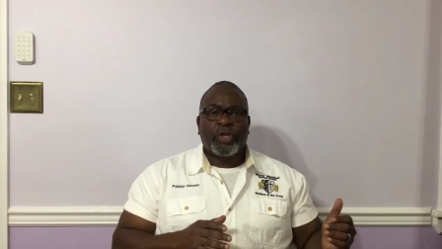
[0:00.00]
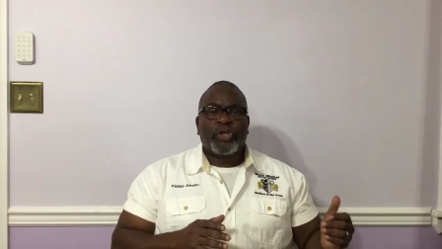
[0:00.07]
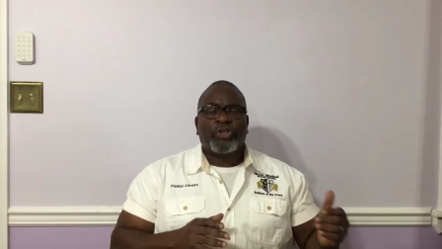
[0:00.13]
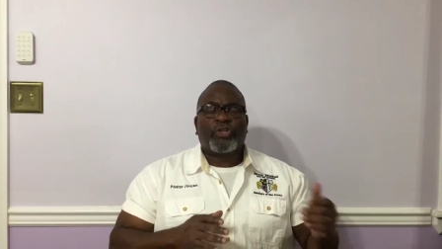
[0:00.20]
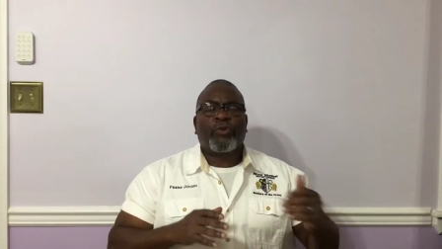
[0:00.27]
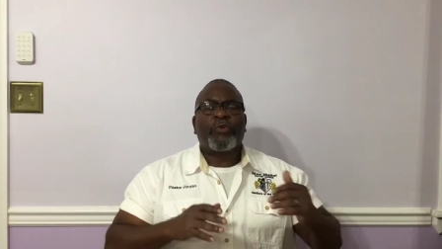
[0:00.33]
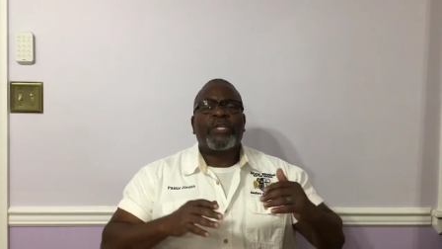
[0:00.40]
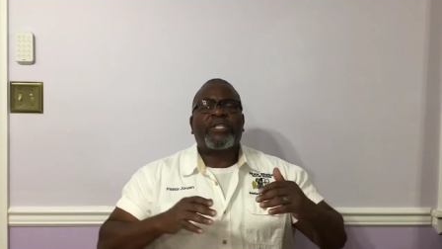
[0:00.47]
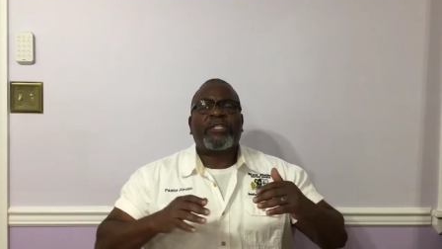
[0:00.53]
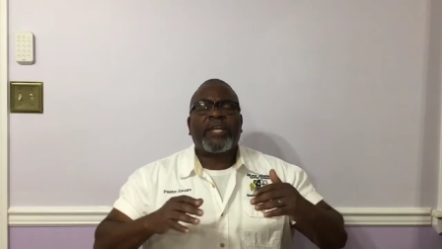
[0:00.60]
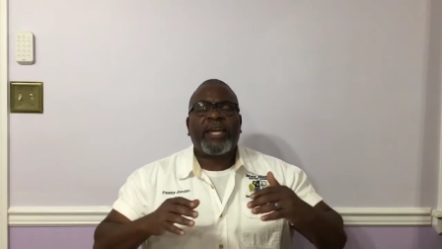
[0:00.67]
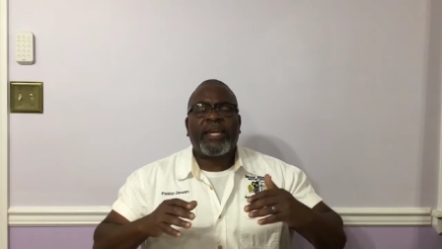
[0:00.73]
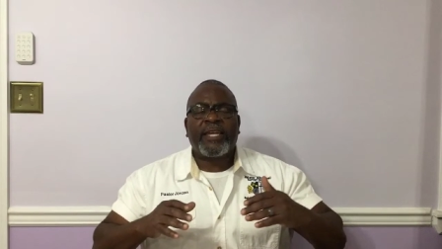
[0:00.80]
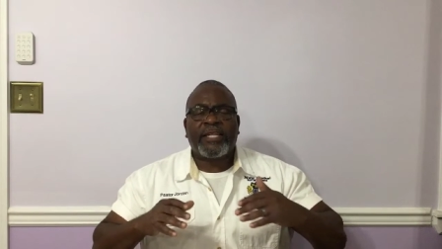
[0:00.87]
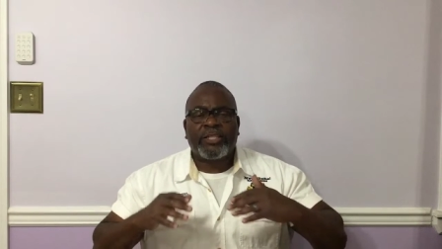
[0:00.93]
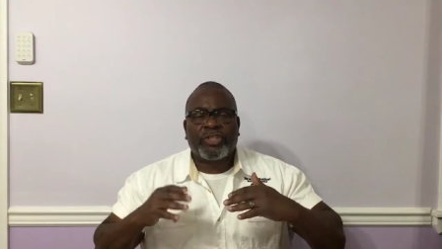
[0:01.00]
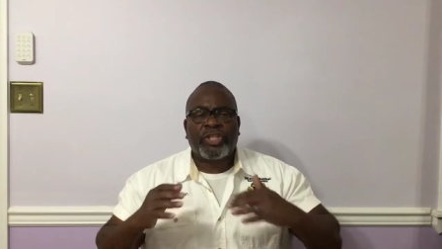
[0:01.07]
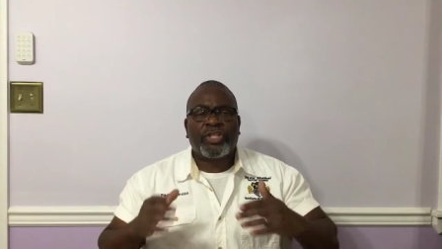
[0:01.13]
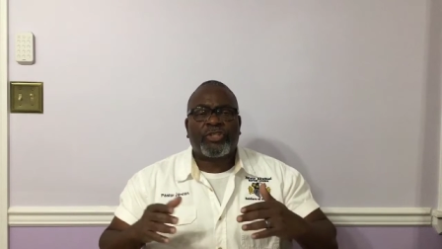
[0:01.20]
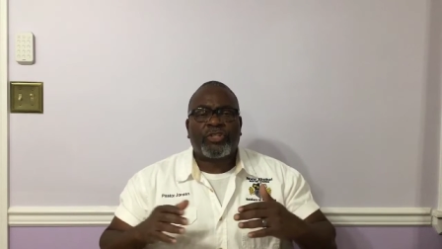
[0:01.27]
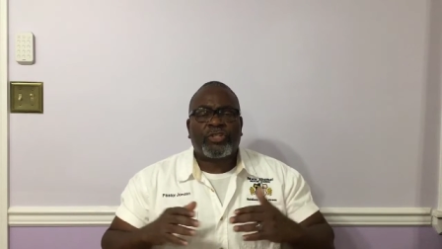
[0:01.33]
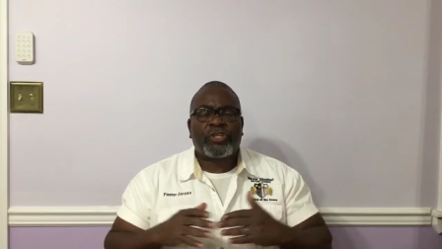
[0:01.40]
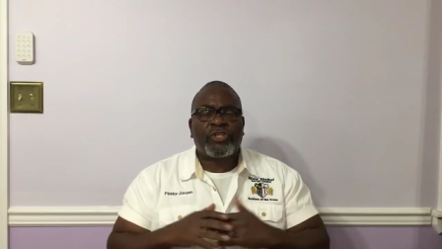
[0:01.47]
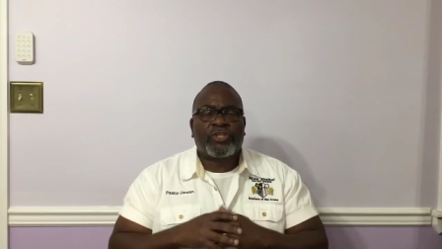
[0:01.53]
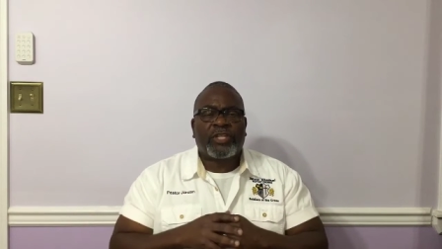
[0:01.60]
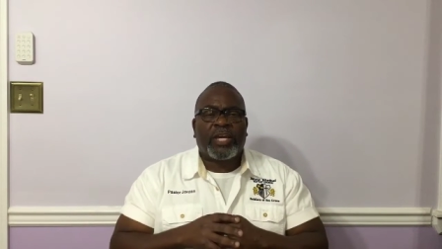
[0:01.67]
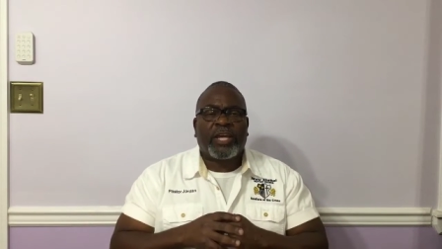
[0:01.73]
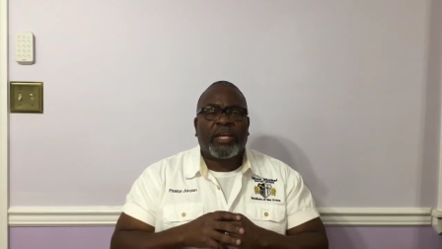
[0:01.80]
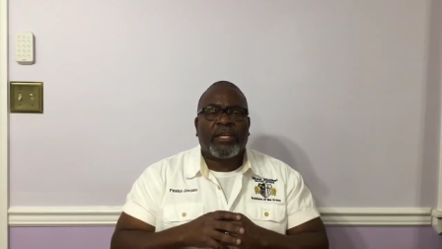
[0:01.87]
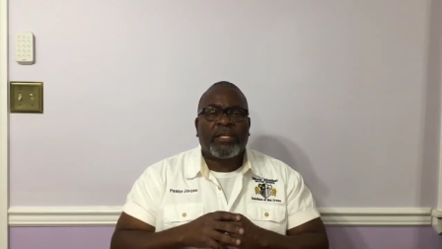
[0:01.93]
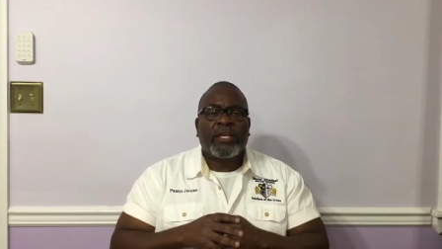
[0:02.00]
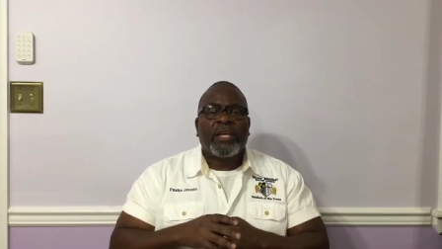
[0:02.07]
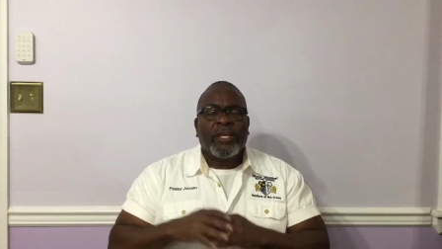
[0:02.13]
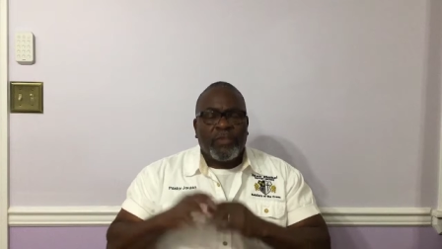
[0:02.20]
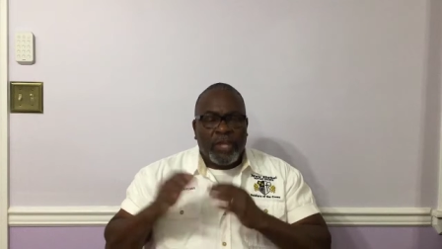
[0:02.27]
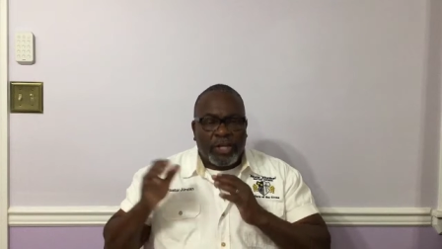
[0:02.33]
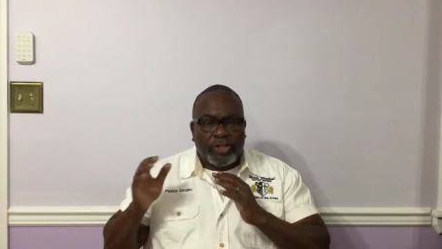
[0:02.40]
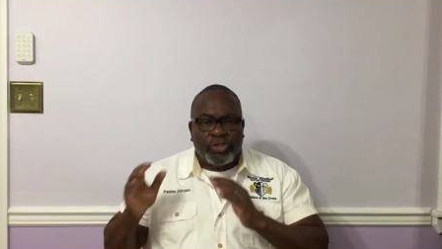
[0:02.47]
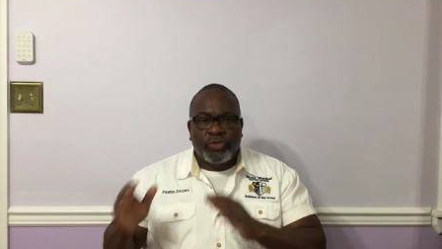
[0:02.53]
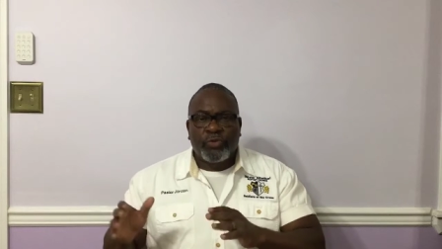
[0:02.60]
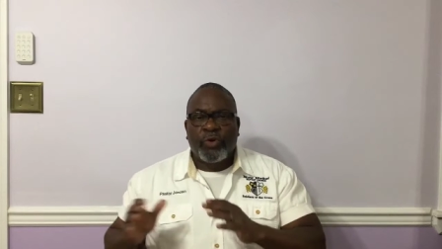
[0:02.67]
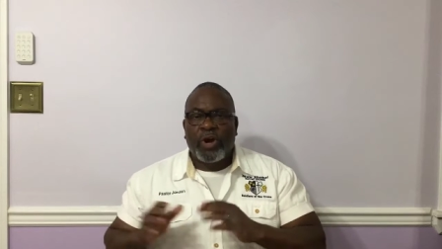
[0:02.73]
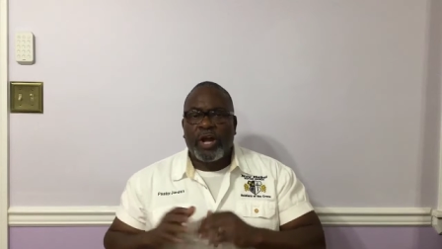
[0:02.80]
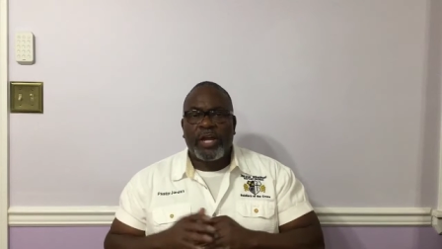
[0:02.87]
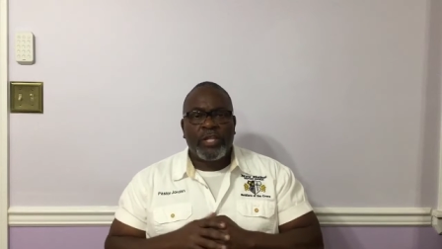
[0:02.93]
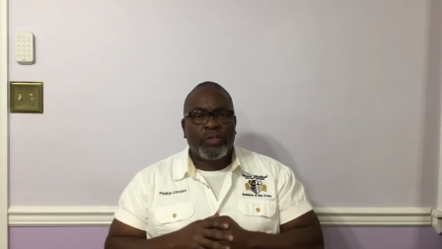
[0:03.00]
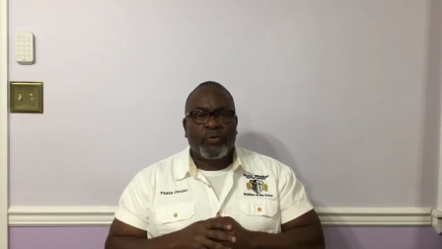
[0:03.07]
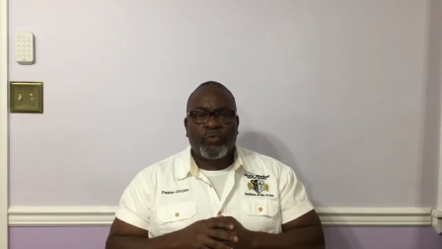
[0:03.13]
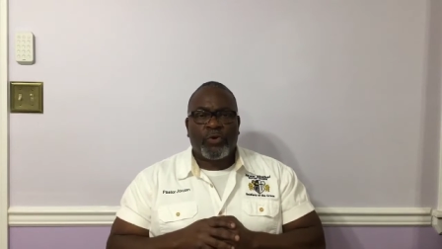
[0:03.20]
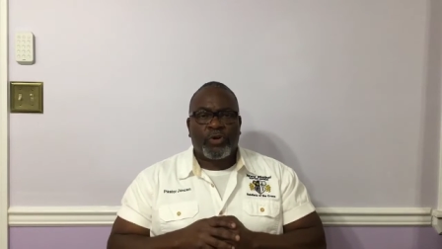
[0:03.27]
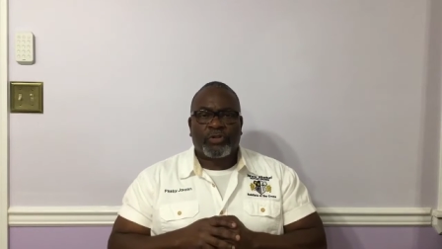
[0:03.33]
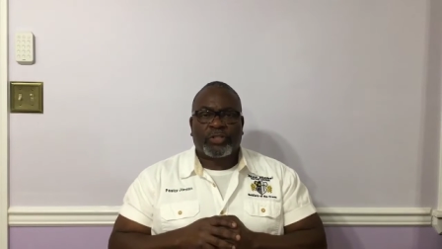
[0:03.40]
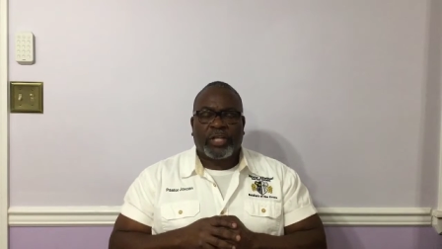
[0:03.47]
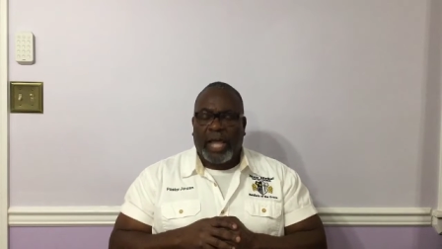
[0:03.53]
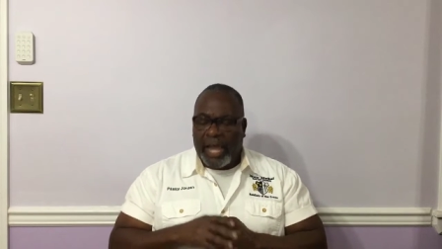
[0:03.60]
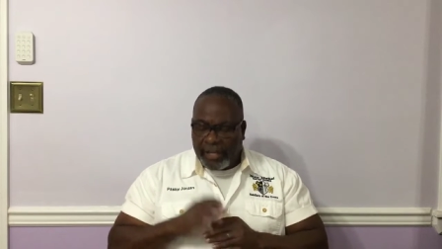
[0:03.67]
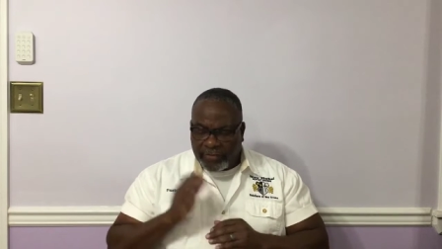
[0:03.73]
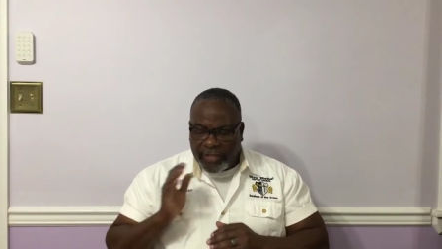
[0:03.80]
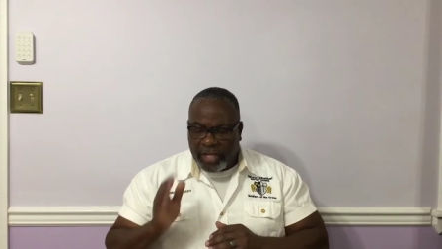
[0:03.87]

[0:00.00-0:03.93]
so it's saying Jesus is saying that you are in the worst light.